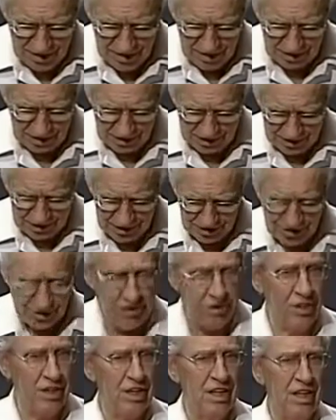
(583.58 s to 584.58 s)
Galatians
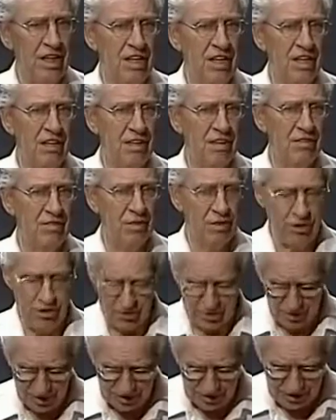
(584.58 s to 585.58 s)
3, verse
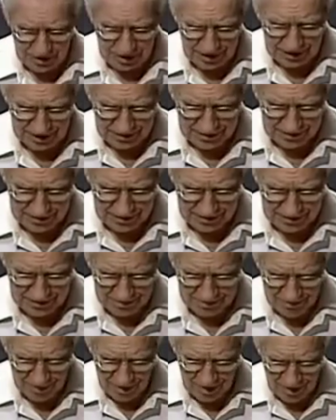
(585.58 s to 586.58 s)
26.
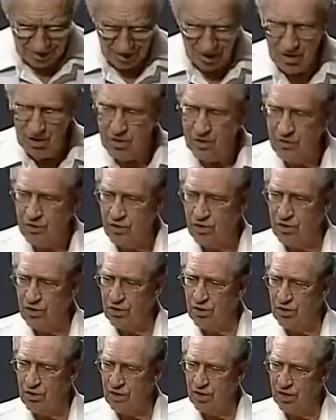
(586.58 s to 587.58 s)
For
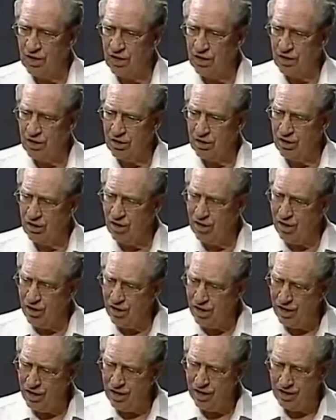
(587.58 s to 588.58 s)
you are
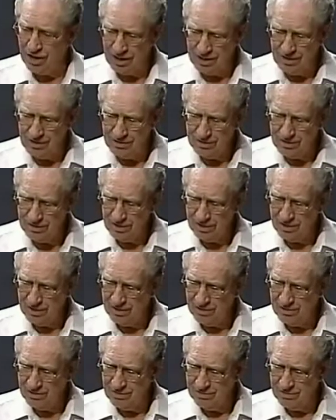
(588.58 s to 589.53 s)
all, see,